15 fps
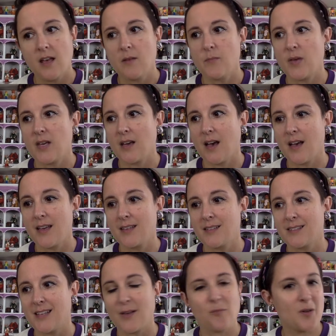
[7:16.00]

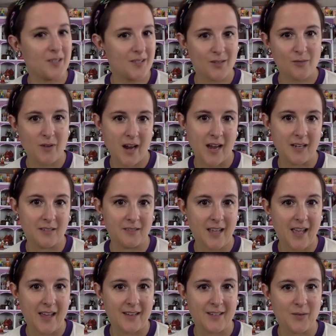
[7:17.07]
because it wasn't great
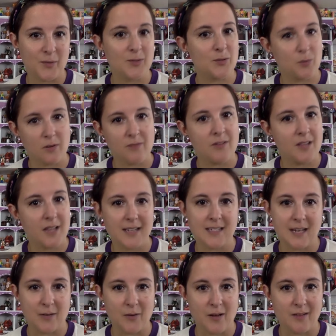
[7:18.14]
and it was sort of a
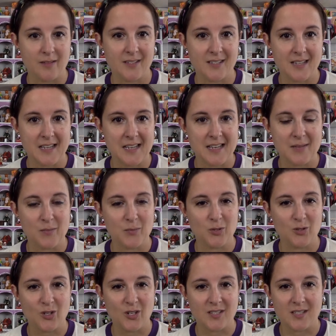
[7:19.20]
letdown, honestly. It was
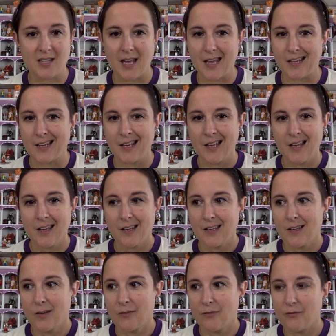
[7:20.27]
just like
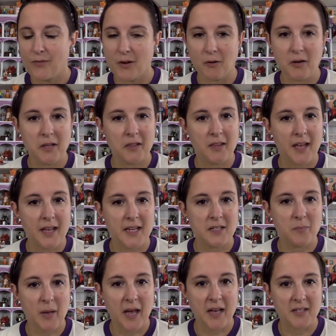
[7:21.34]
very light
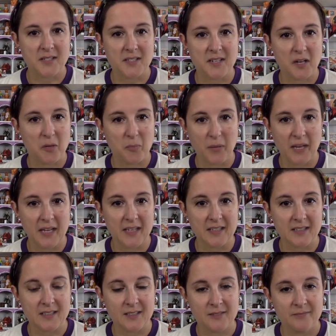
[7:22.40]
pastel
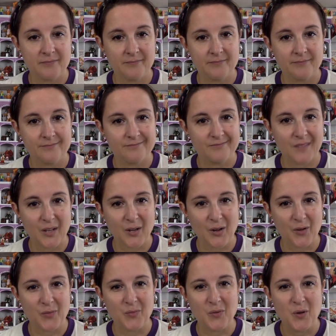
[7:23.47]
pink. You
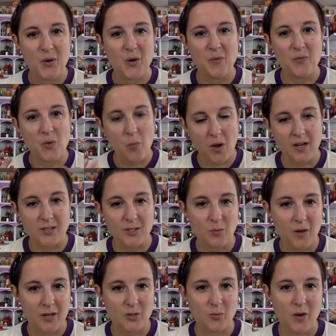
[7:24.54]
know, if you want a
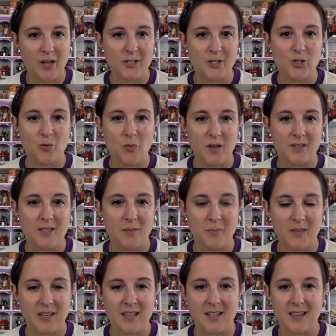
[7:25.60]
swatch watch, you want
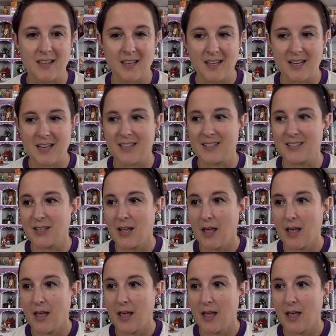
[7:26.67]
something that is